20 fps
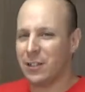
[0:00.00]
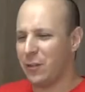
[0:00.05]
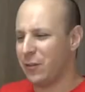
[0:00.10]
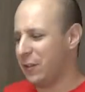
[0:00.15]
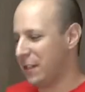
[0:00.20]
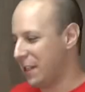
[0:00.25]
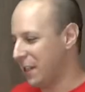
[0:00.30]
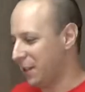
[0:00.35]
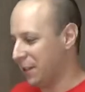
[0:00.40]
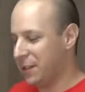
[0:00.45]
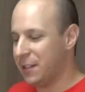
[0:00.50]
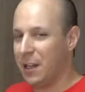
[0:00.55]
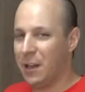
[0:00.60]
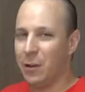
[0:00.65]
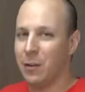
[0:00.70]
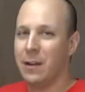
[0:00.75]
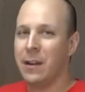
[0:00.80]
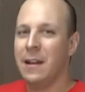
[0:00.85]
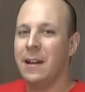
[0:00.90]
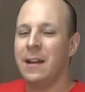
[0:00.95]
sort of deal. So
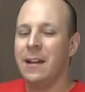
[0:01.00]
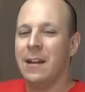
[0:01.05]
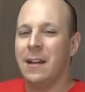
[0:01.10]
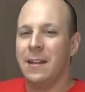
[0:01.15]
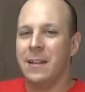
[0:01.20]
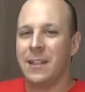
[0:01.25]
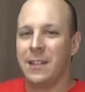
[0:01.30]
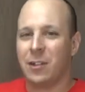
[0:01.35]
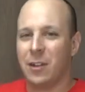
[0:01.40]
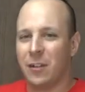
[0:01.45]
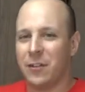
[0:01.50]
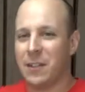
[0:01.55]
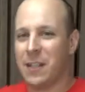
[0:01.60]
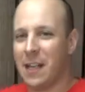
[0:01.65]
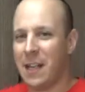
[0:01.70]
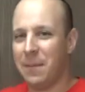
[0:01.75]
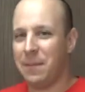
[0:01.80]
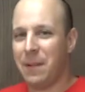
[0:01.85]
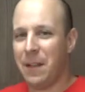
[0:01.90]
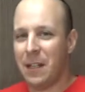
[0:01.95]
this sort of
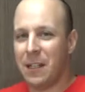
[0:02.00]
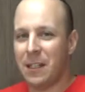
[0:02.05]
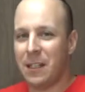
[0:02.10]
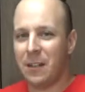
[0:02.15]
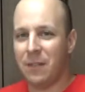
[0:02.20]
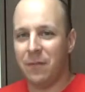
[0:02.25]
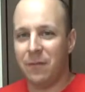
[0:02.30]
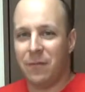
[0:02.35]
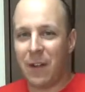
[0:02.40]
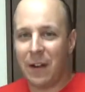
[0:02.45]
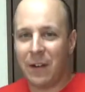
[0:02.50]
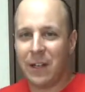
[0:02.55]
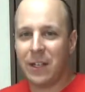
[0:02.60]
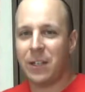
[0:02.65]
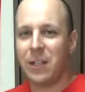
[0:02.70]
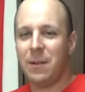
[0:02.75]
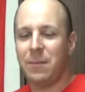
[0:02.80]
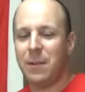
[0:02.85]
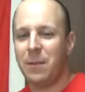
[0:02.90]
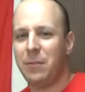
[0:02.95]
setup, it's very
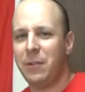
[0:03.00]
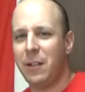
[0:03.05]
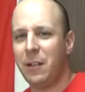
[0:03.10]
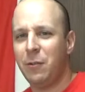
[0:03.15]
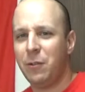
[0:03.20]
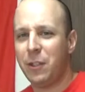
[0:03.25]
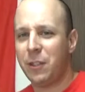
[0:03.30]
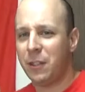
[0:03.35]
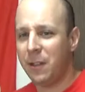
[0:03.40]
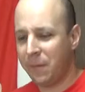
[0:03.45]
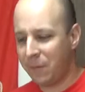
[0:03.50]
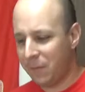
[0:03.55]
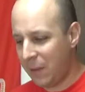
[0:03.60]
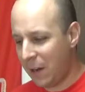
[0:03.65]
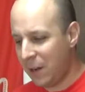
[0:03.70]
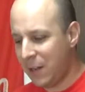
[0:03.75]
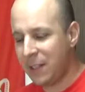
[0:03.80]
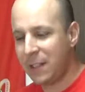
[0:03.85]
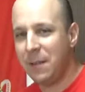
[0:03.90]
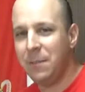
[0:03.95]
cheap to produce,
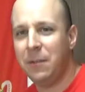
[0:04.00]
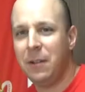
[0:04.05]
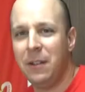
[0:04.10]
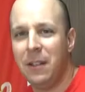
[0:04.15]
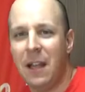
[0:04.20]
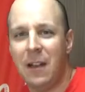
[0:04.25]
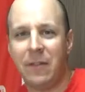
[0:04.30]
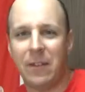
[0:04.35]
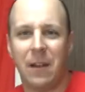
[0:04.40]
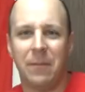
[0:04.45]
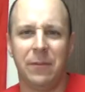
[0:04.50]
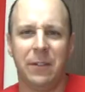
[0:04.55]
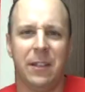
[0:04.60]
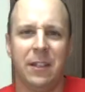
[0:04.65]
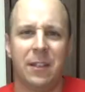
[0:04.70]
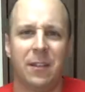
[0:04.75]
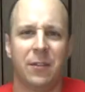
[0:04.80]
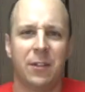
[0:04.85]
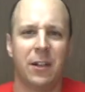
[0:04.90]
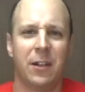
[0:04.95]
very simple. A lot of companies
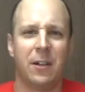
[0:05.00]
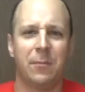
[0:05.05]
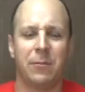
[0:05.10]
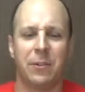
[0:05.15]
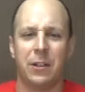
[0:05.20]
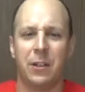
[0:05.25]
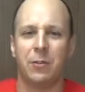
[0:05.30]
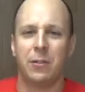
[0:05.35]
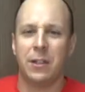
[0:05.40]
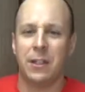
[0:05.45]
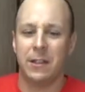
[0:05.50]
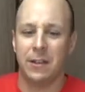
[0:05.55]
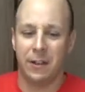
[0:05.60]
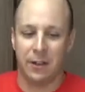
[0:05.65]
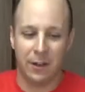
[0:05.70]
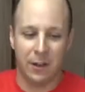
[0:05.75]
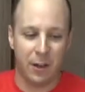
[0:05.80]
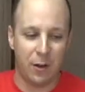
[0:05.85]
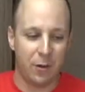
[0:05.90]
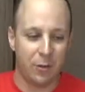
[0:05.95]
have started producing
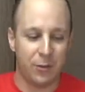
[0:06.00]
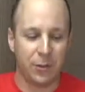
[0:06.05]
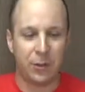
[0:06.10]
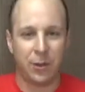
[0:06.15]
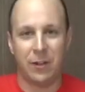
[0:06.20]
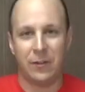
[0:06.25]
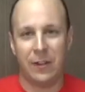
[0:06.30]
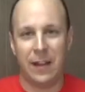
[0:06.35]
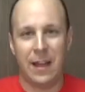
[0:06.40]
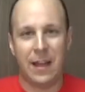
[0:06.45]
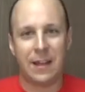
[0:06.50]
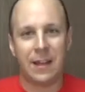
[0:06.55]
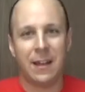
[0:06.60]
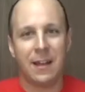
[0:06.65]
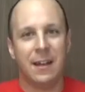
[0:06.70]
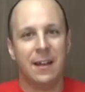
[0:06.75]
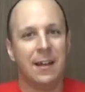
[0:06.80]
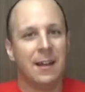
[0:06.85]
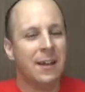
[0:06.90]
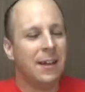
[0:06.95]
their own sort of like
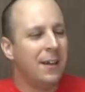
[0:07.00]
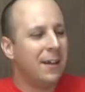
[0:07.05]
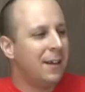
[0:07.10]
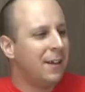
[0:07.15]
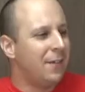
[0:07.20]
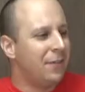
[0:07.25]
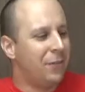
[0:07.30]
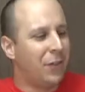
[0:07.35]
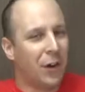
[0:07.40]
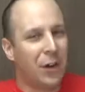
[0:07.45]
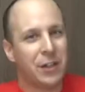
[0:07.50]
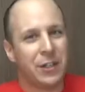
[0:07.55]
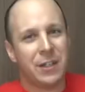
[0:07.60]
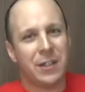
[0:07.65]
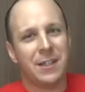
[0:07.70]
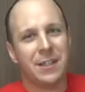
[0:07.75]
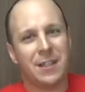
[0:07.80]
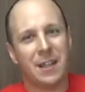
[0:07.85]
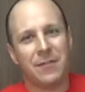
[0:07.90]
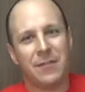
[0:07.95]

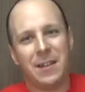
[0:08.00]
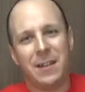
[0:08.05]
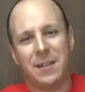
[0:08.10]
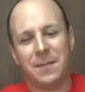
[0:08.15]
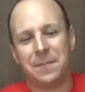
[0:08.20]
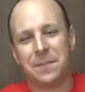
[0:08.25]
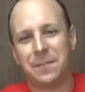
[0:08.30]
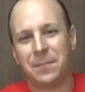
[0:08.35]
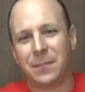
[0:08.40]
versions of it,